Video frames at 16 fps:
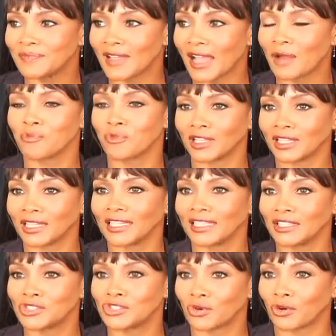I'm really
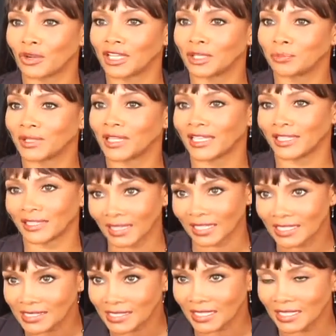enjoying playing
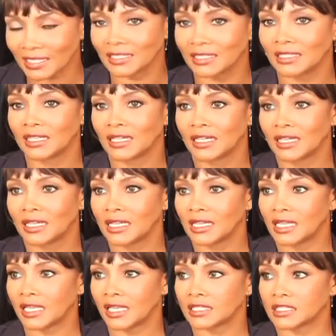Lisa.
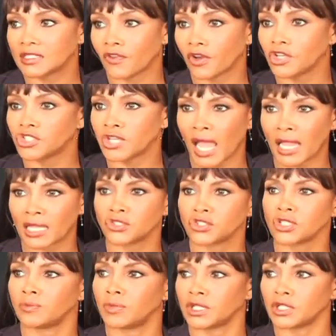It's very
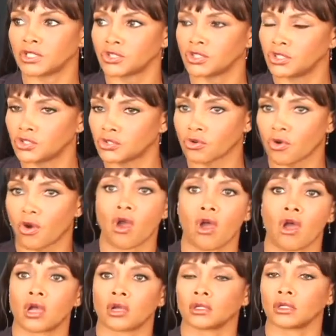challenging because she's
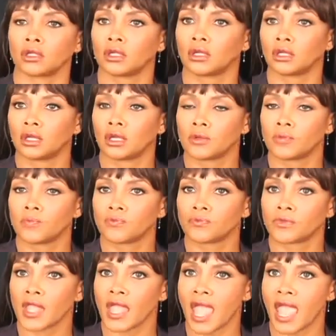strong,
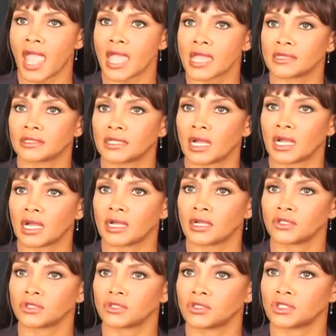and
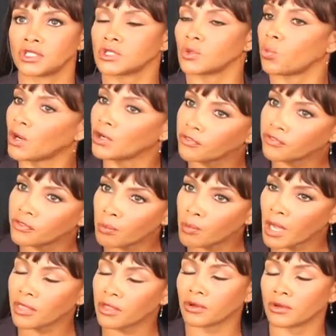she's a wonderful
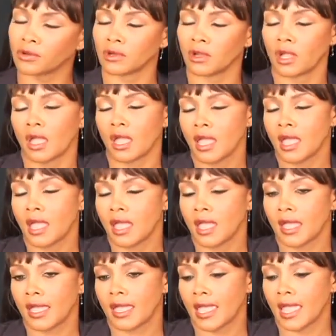mother,
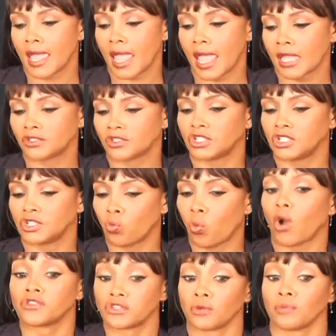and she
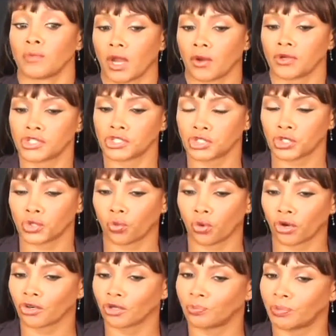wants her marriage to
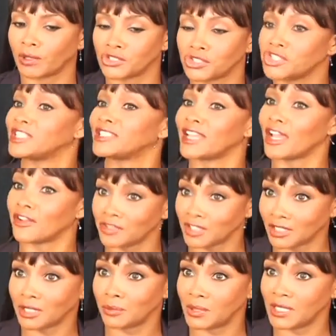work, but she's
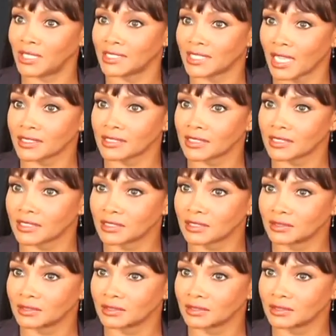definitely being tested.